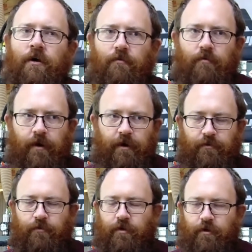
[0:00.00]
run it
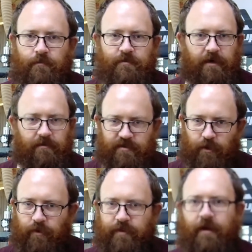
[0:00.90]
through the drum sander. The
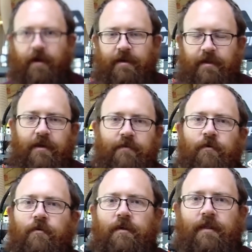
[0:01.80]
only thing I did
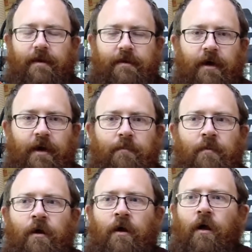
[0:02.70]
differently that time
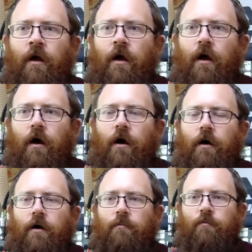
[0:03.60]

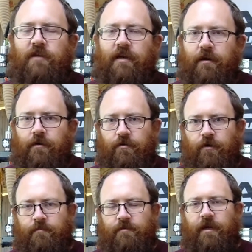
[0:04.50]
was I didn't
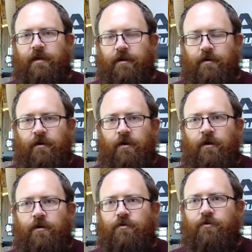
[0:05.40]
drum sand it
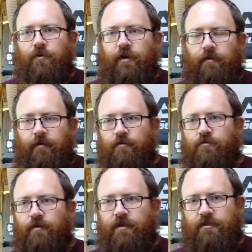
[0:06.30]
to get rid of
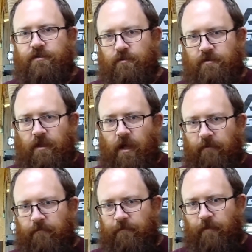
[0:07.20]
those ridges, so it was a
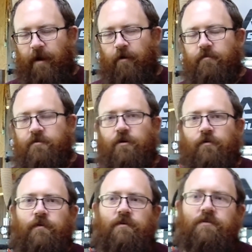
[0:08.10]
lot flatter of a
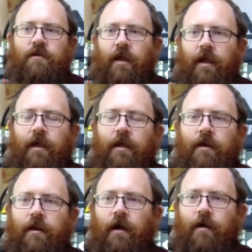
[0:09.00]
surface,
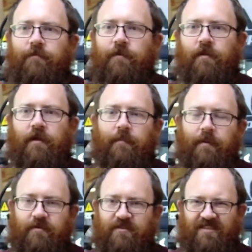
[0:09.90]
and I feel like
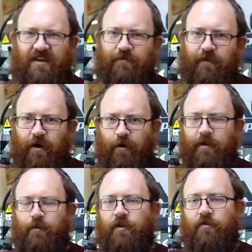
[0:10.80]
maybe it's just enough air
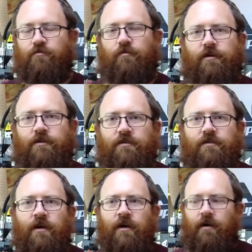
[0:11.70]
between those
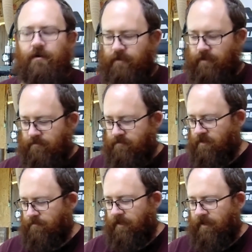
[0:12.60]
ridges that
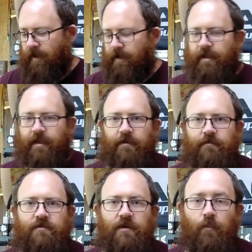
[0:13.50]
something had to
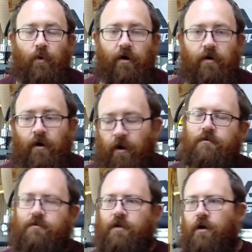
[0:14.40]
give somewhere.
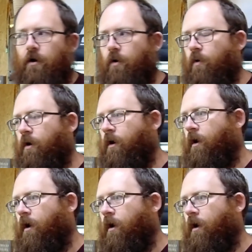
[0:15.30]
So